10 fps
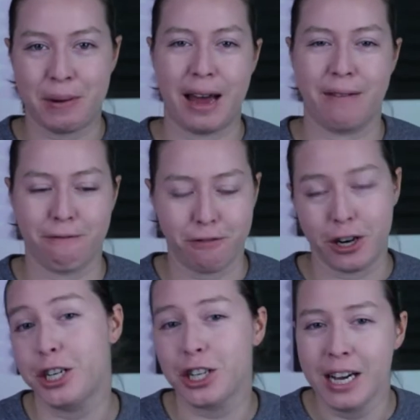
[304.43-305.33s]
we had a
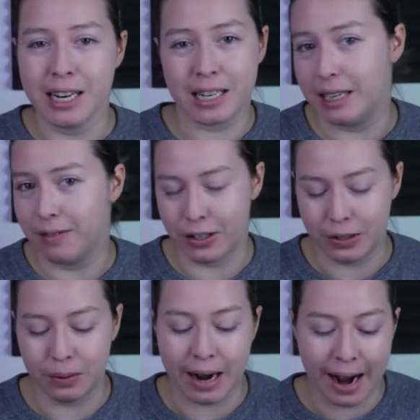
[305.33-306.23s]
fridge delivered
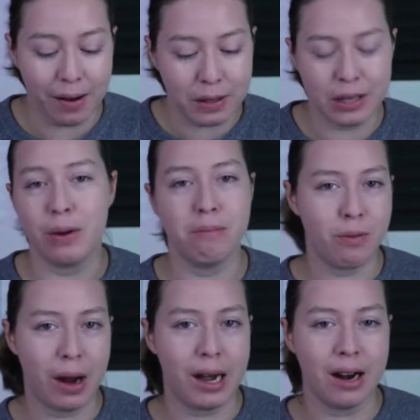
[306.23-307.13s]
to our house that we've been
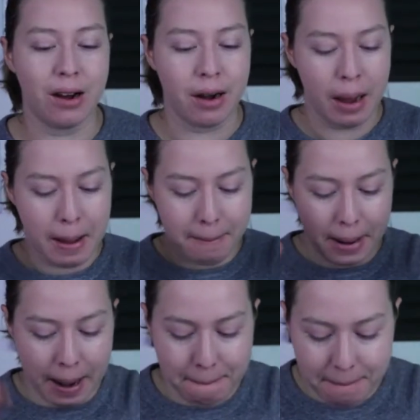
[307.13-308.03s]
waiting on, but I'm